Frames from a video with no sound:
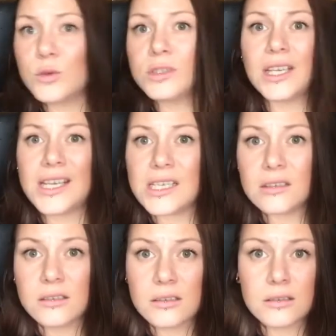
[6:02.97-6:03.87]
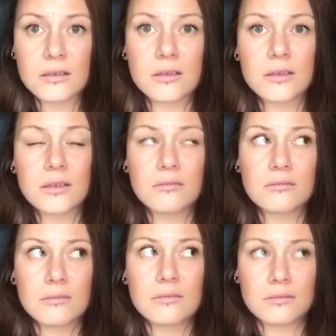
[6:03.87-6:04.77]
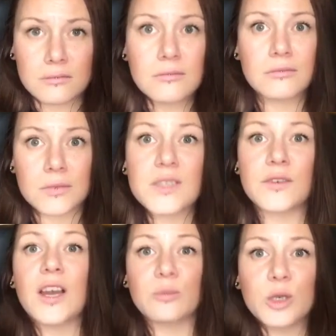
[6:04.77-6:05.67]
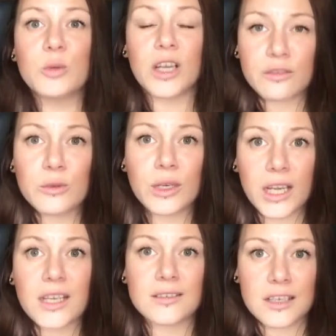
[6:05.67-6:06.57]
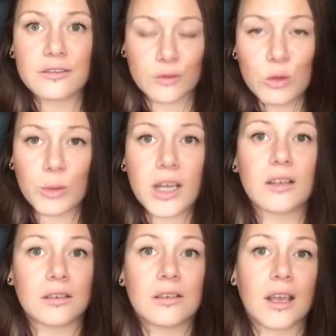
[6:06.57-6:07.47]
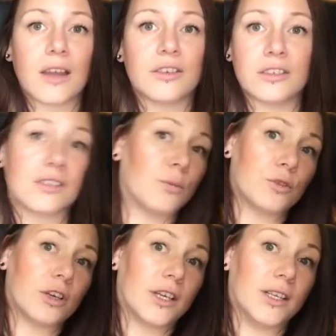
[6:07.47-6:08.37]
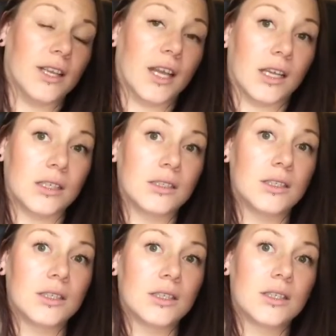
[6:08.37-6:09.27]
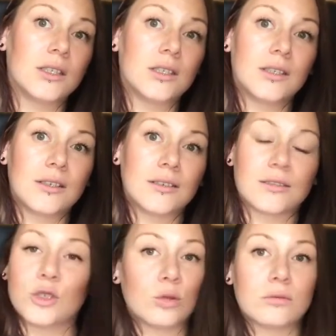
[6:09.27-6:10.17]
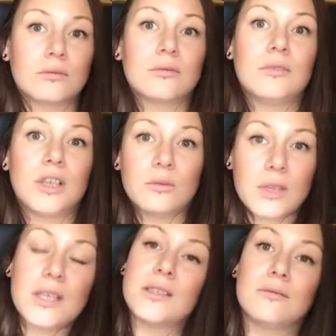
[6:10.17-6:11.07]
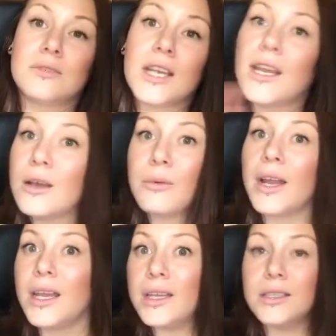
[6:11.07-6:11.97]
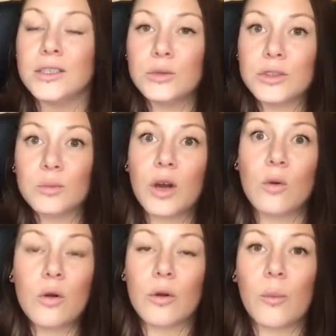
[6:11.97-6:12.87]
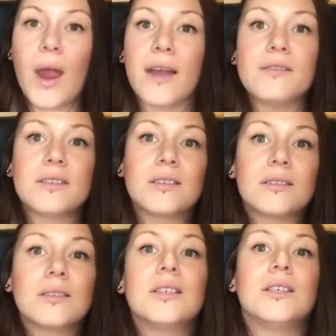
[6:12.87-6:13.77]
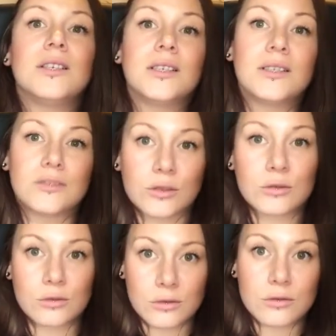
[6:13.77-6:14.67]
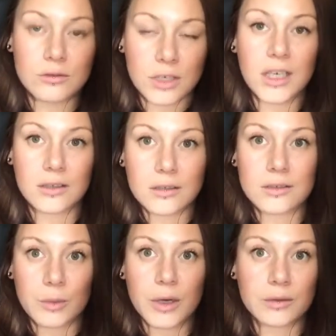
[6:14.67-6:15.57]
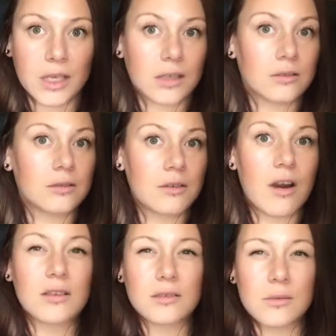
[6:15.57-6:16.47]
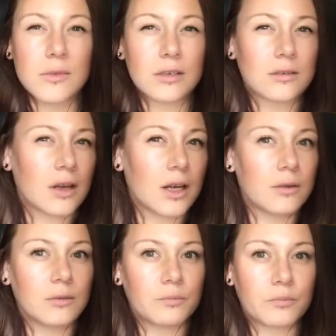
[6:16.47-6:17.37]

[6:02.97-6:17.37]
40 litres, it's 5 ml per 40 litres, they've thought about you having your substrate in there. It's not, don't then take away and do some awkward maths. Just treat as the bottle says. There are some that are slightly